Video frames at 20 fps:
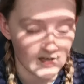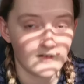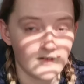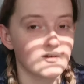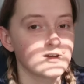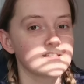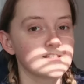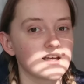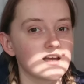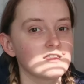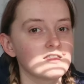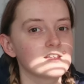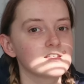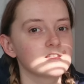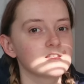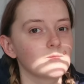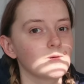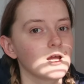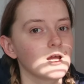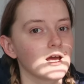If I say that's
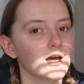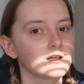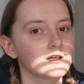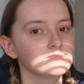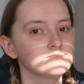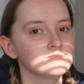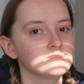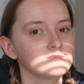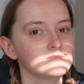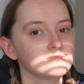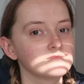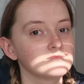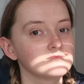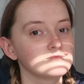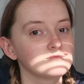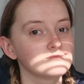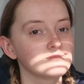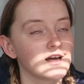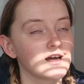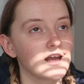the plan
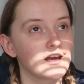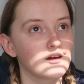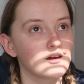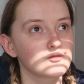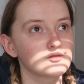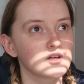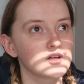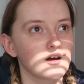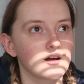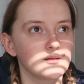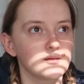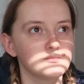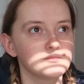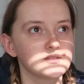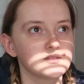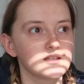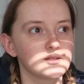enough times,